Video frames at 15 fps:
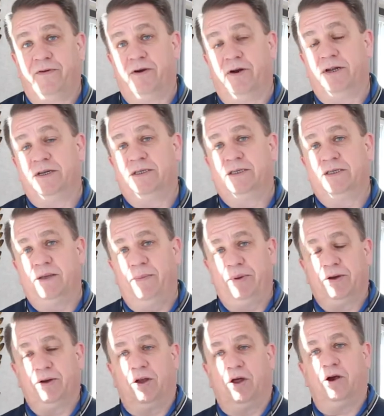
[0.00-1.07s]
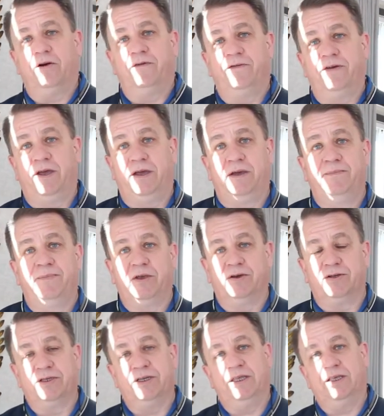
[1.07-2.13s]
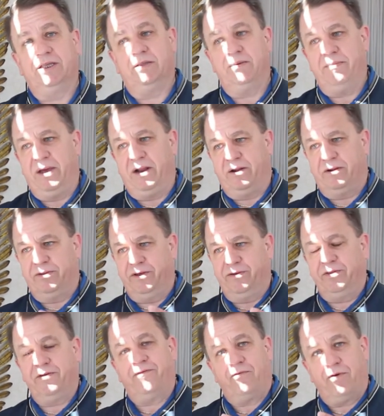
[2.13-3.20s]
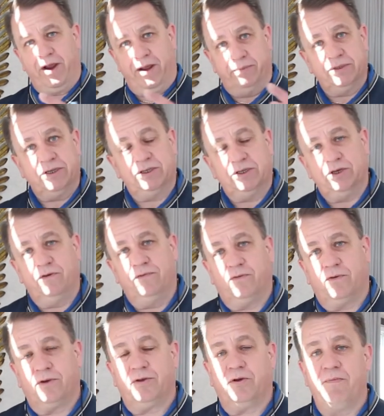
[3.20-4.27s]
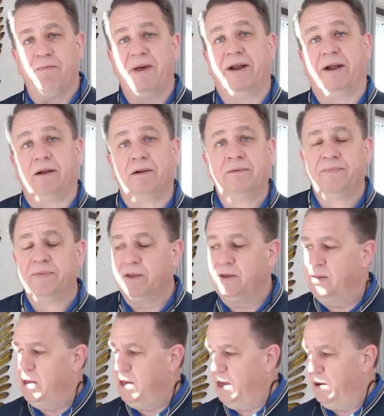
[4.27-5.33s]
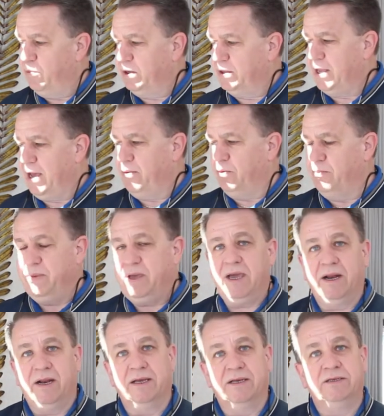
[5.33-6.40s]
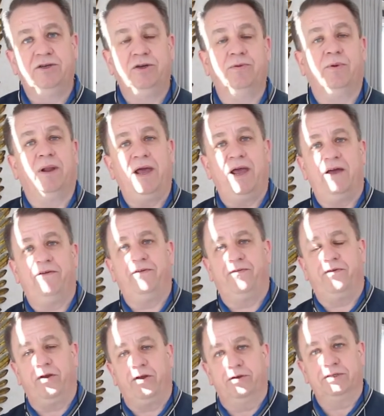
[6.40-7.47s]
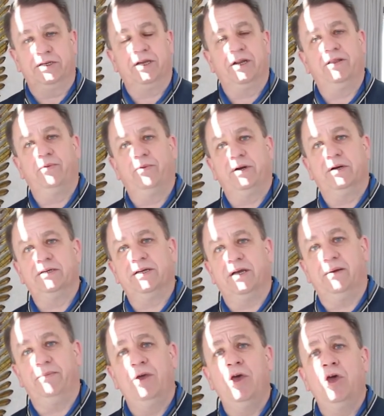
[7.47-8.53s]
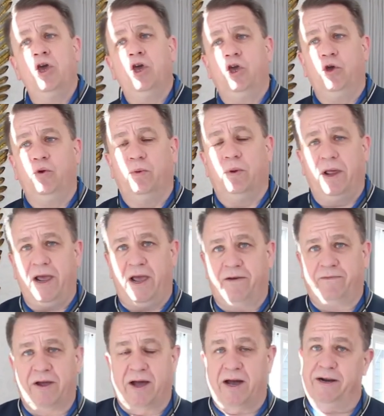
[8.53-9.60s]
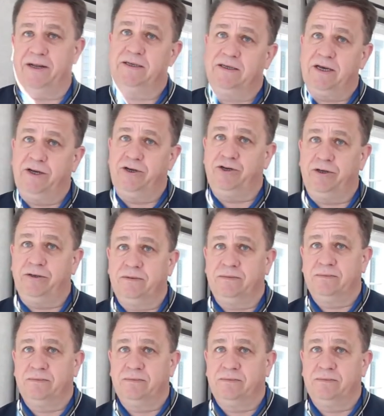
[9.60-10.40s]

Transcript: you're in a typical RV, you'll see that the frames and so forth are metal. And what that will mean is you will have, if you're using it in the wintertime, you will have condensation.